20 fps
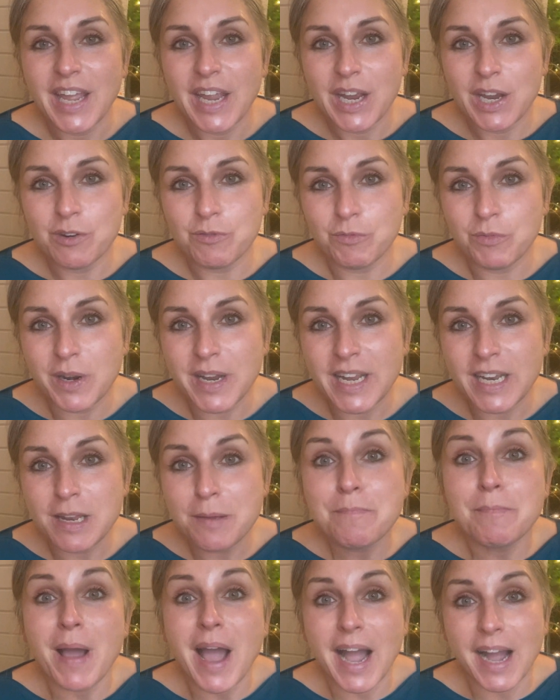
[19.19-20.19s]
It
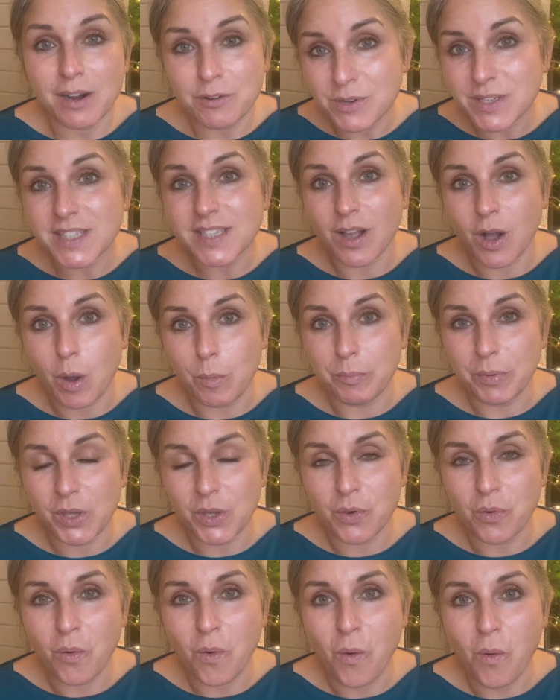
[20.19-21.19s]
really powers up
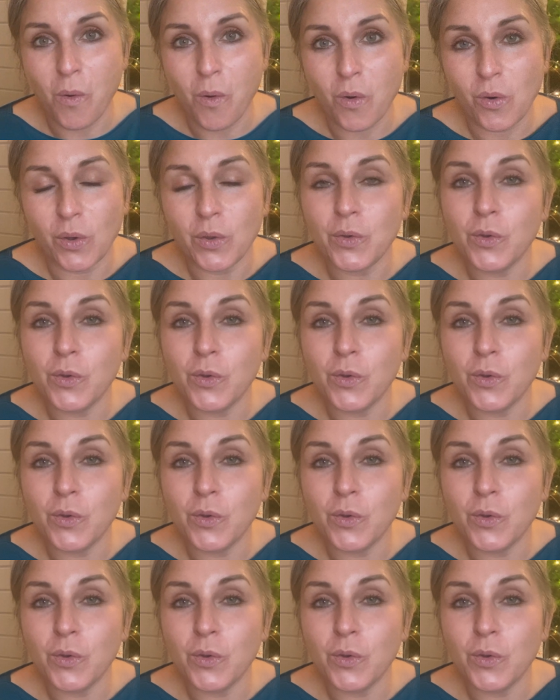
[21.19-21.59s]
your